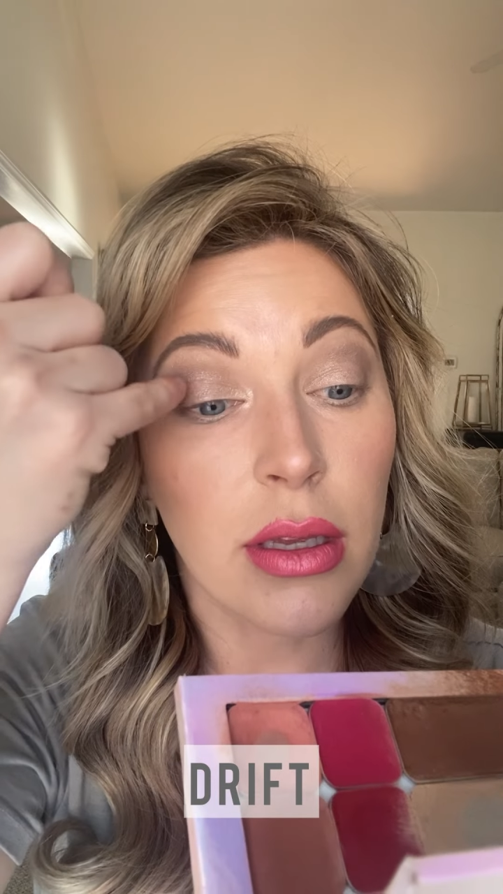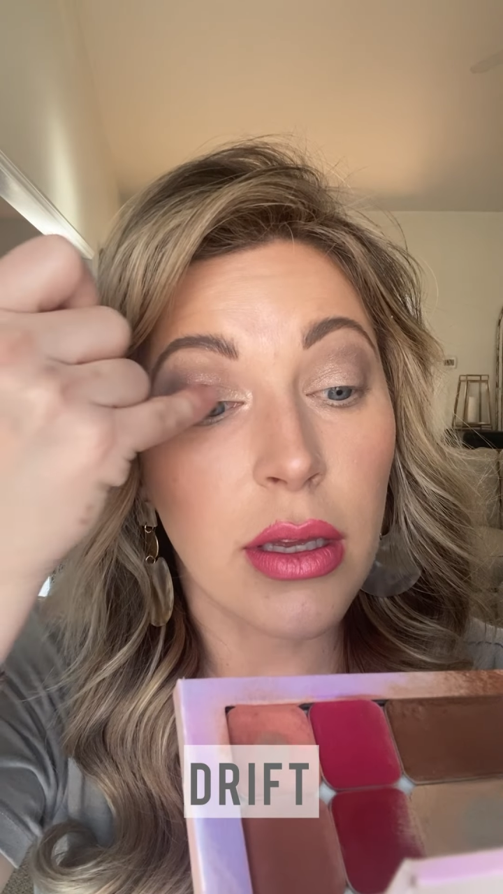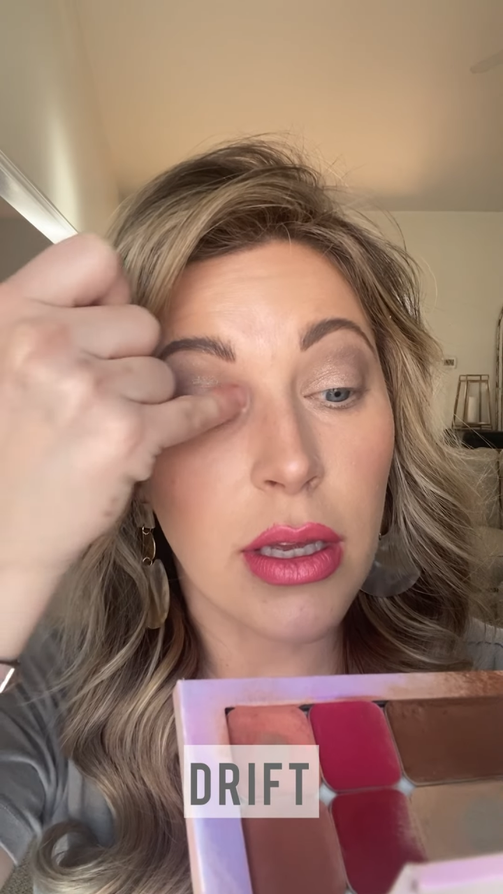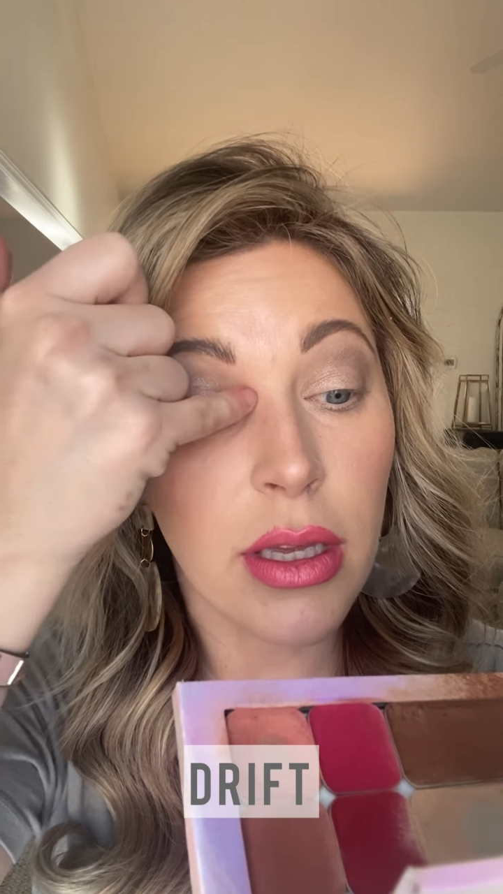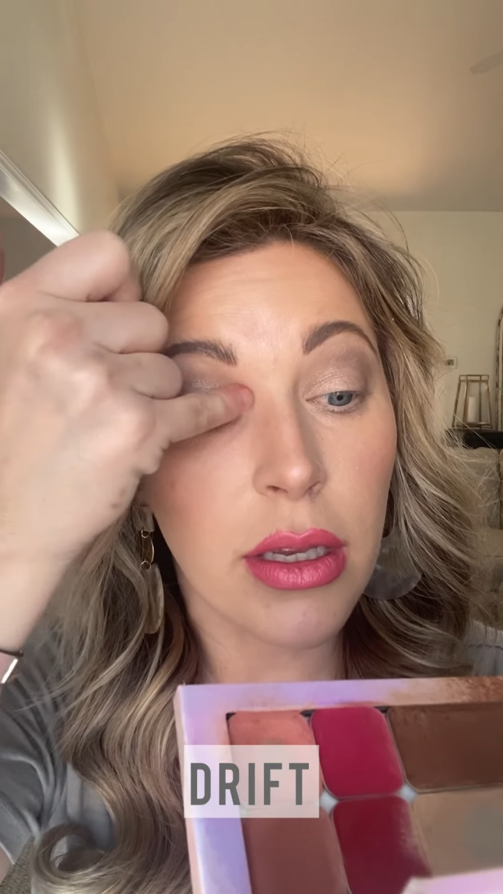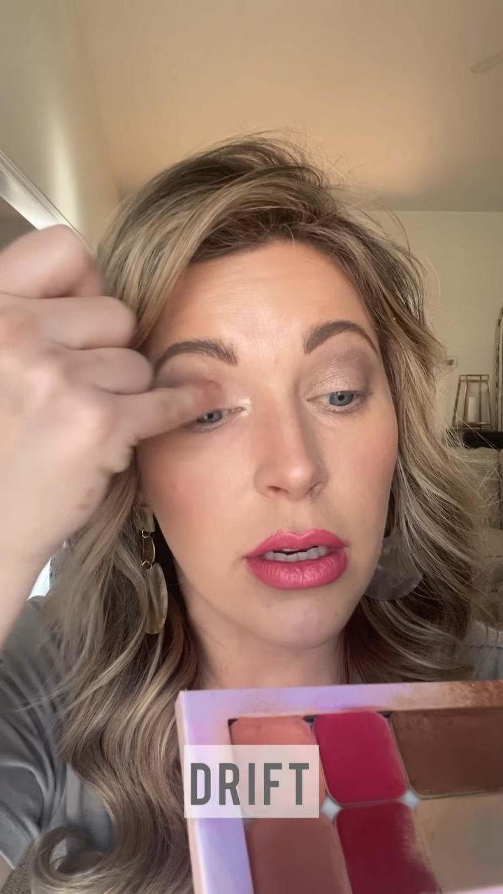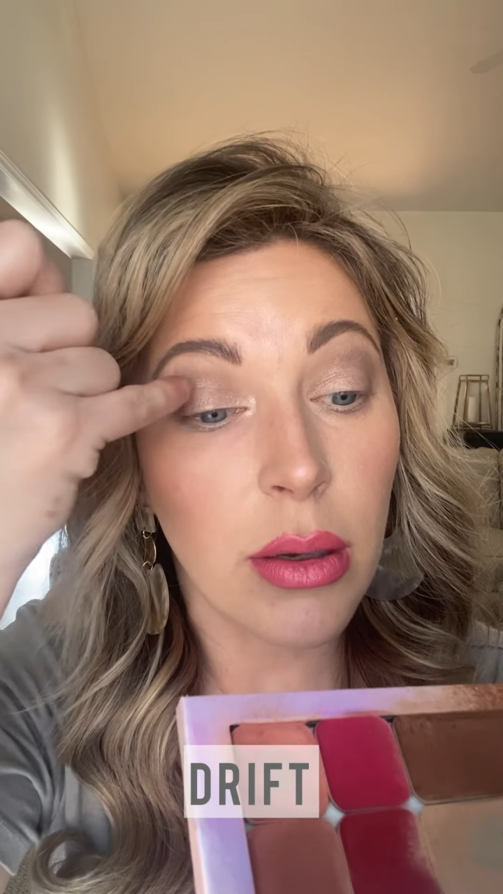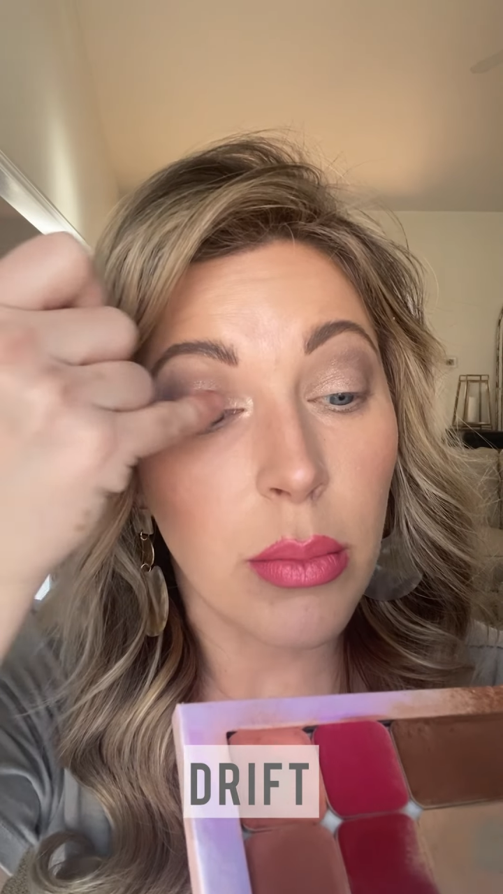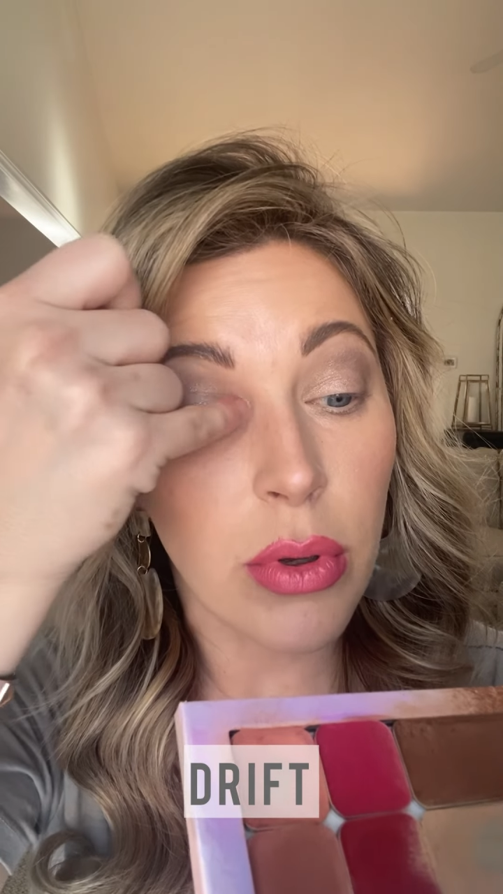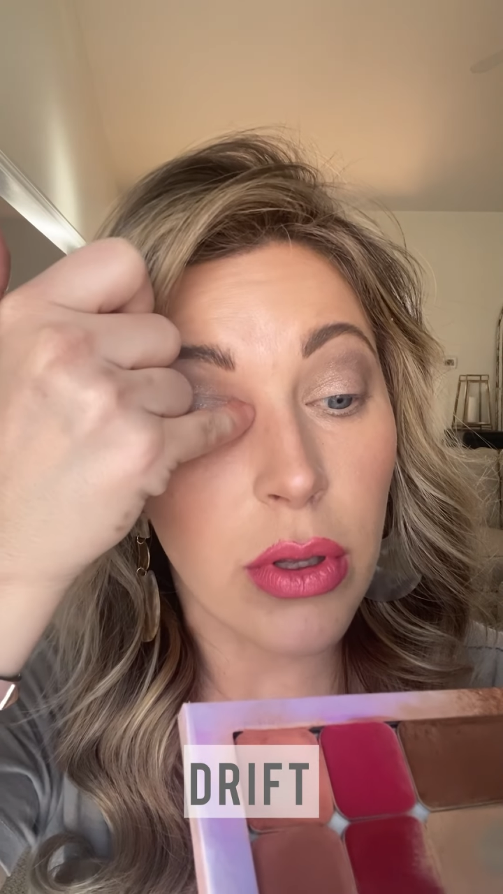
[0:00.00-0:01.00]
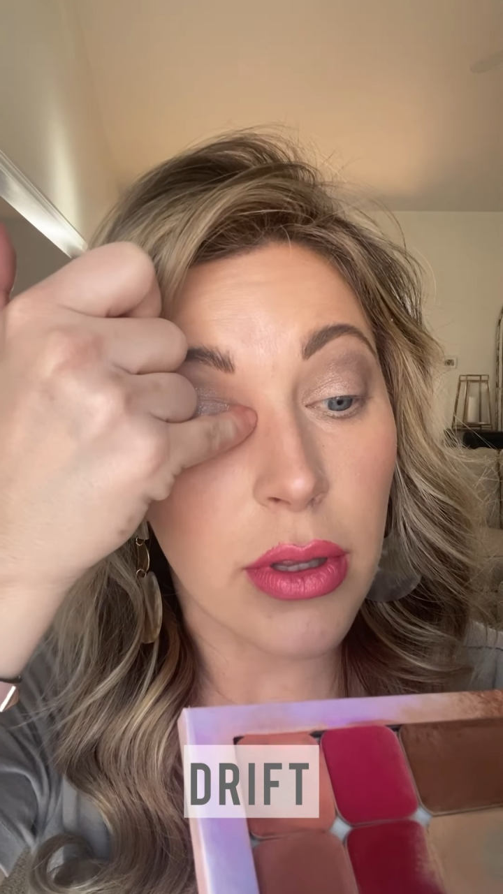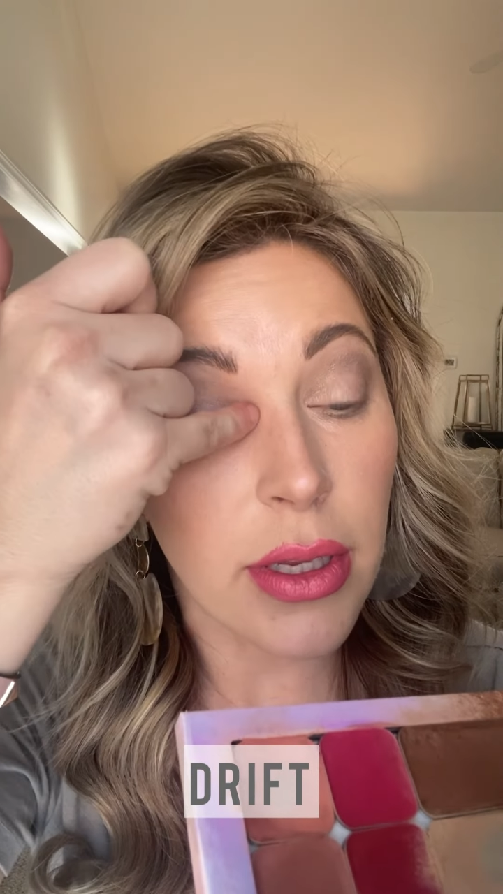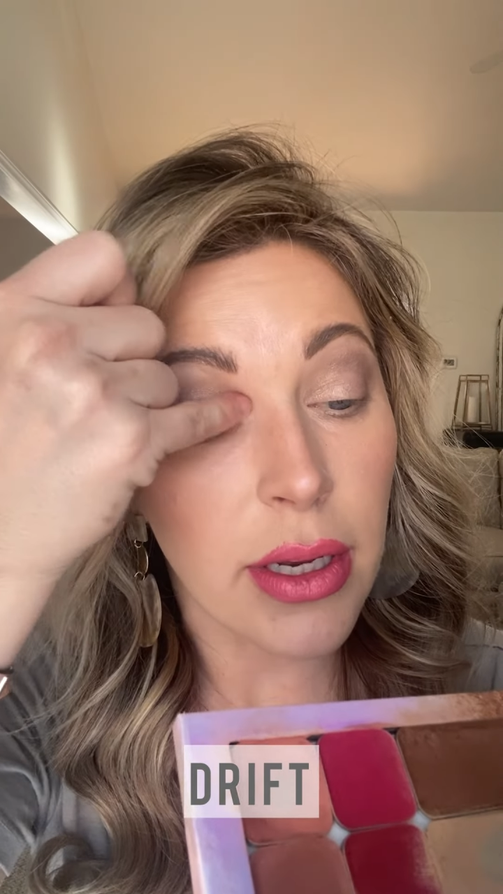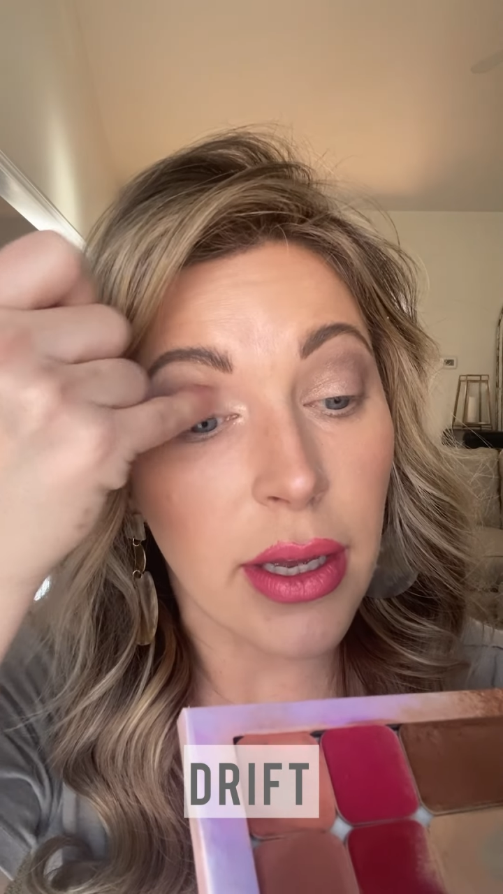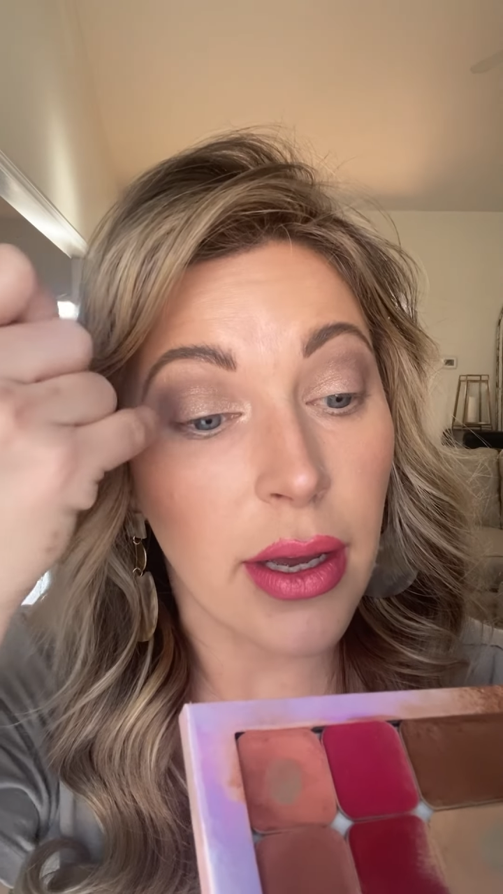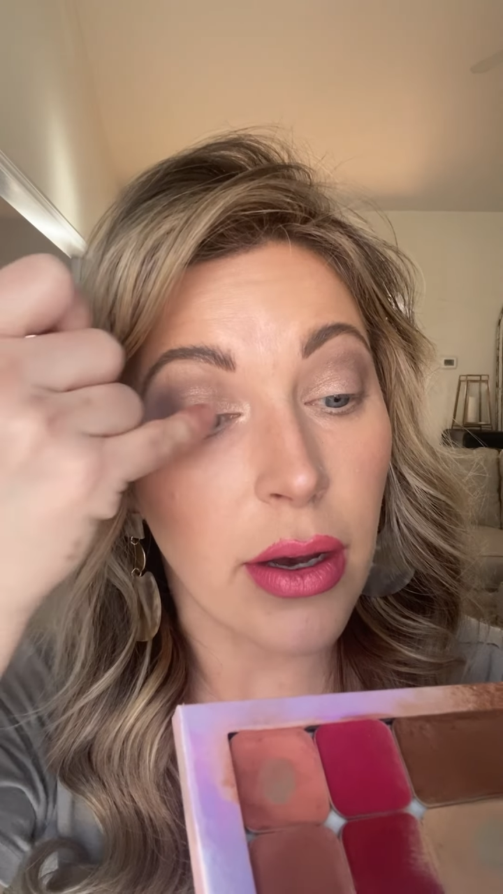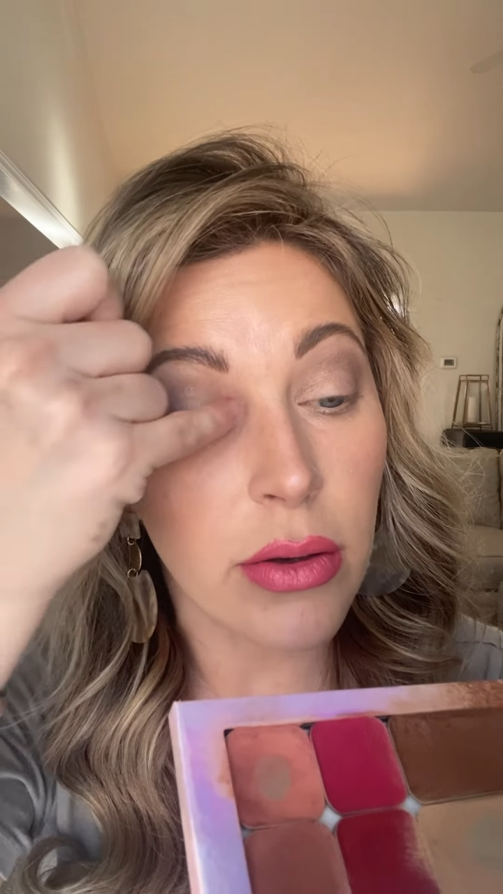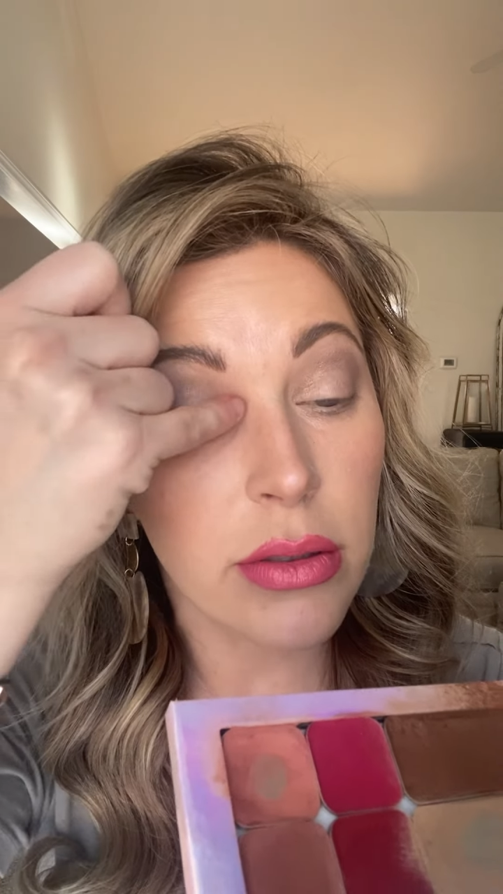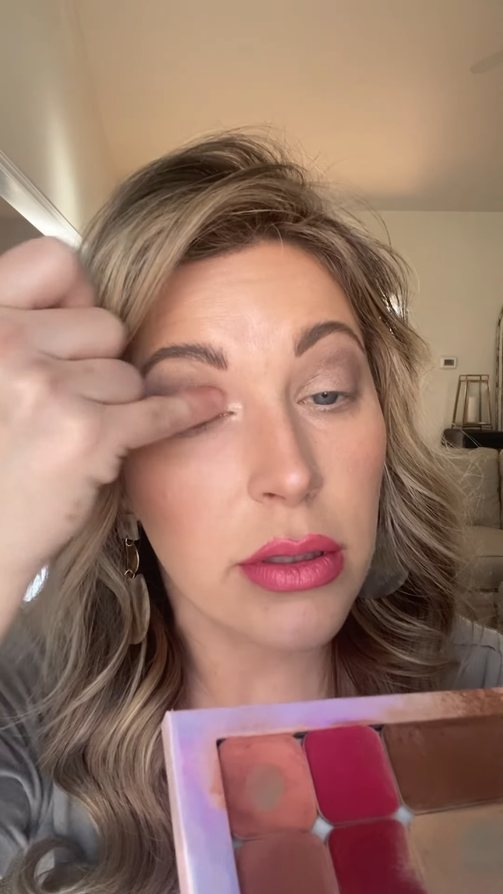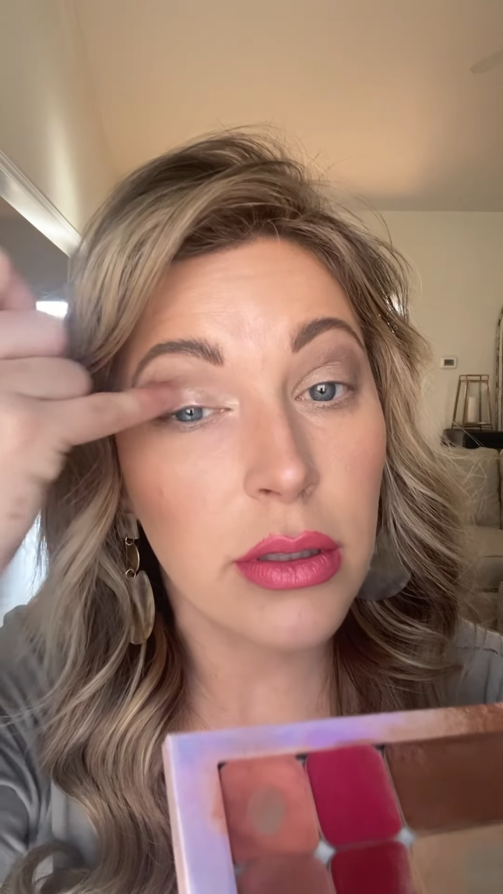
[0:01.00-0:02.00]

and pull it out.